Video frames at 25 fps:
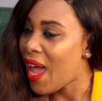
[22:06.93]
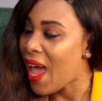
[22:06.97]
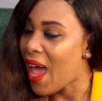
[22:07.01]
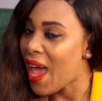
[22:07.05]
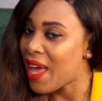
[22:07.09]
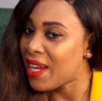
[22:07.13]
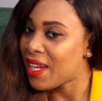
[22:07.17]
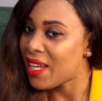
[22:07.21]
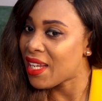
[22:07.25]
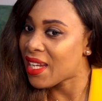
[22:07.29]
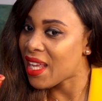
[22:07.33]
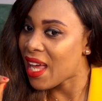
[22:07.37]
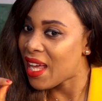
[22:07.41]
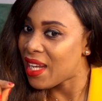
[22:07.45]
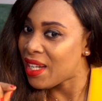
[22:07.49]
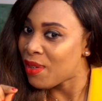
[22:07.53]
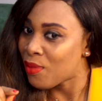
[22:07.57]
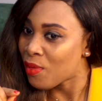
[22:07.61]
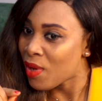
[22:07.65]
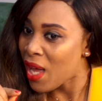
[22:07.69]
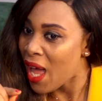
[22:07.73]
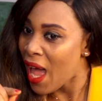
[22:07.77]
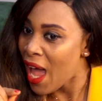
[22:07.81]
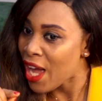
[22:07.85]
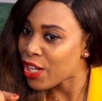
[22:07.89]
and it
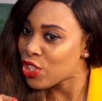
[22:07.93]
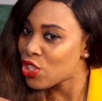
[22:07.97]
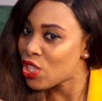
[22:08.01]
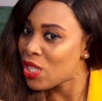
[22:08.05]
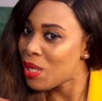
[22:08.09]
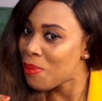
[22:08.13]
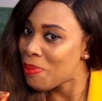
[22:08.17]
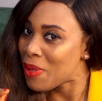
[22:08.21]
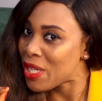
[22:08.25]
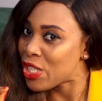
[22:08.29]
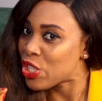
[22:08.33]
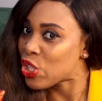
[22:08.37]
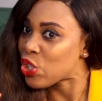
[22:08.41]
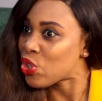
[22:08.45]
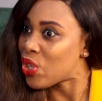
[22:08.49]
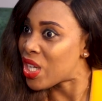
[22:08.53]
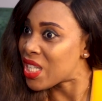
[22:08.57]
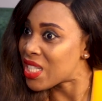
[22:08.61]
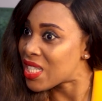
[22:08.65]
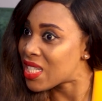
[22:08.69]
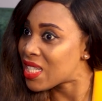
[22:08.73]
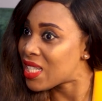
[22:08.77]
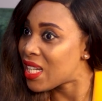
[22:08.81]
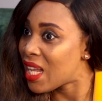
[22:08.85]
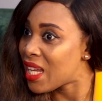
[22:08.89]
can actually be
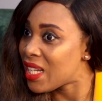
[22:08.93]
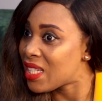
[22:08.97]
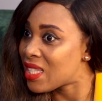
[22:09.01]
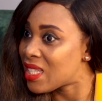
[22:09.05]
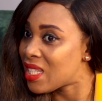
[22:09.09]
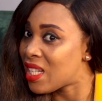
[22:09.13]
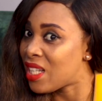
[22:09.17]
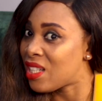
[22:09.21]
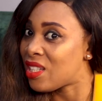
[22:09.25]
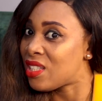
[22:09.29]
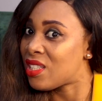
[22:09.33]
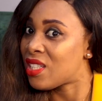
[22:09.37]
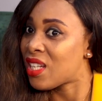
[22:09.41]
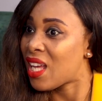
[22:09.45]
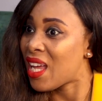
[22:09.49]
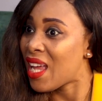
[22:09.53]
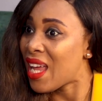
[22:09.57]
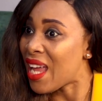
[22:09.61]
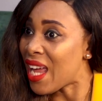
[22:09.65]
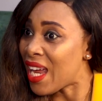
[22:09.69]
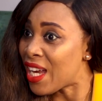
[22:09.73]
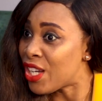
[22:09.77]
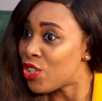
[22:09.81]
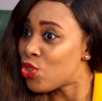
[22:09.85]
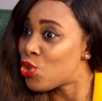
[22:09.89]
translated
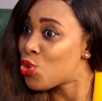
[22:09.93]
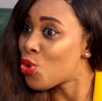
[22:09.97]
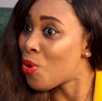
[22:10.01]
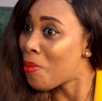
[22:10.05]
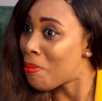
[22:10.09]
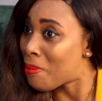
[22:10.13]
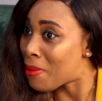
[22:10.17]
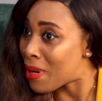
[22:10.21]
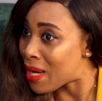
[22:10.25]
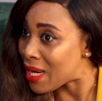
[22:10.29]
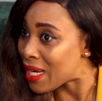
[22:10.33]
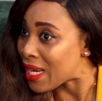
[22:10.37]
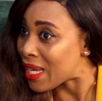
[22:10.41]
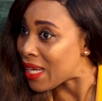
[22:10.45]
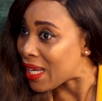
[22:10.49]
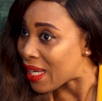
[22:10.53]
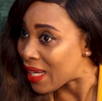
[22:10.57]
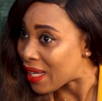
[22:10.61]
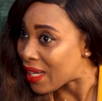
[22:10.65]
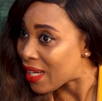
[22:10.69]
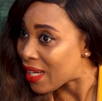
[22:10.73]
into money.